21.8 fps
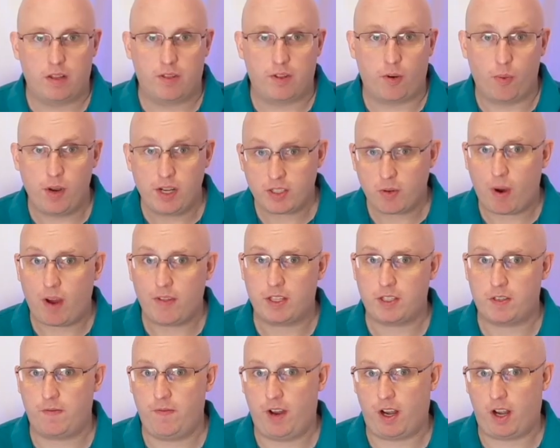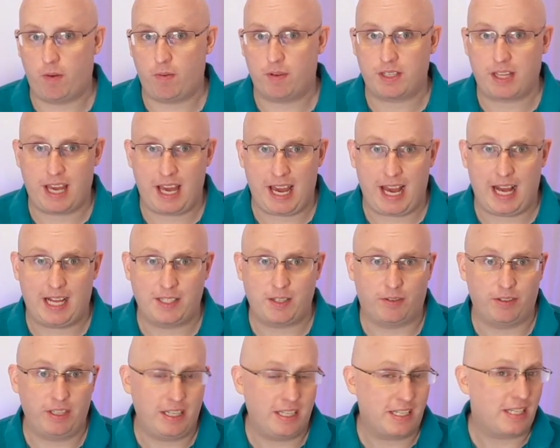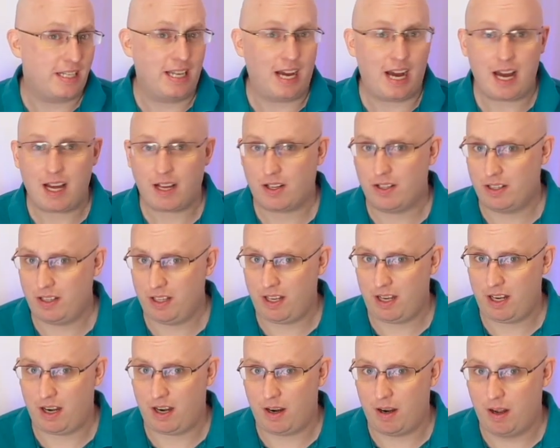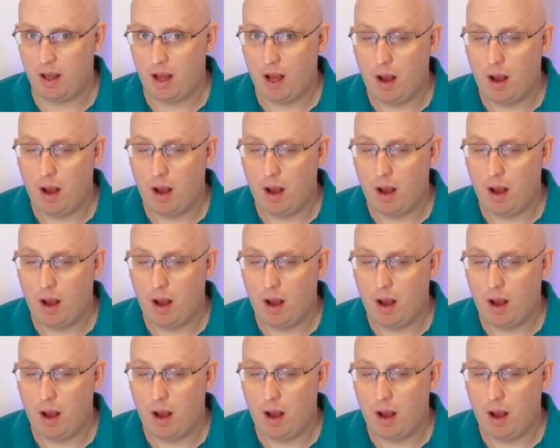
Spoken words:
The reason why this figure was canceled is not clear,